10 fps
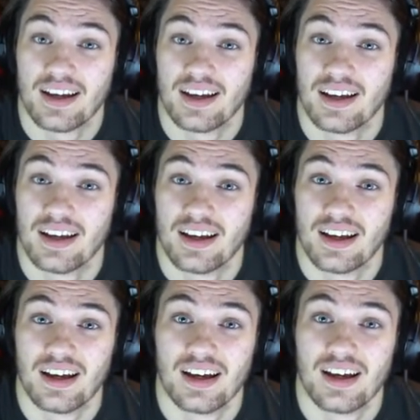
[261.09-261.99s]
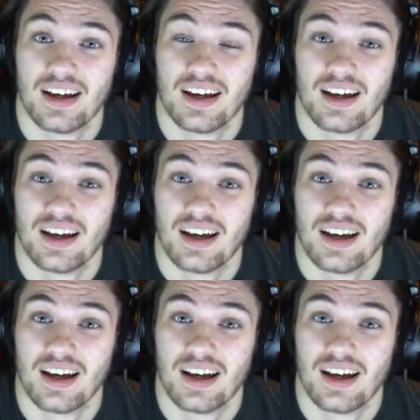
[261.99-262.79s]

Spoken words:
Nothing is said.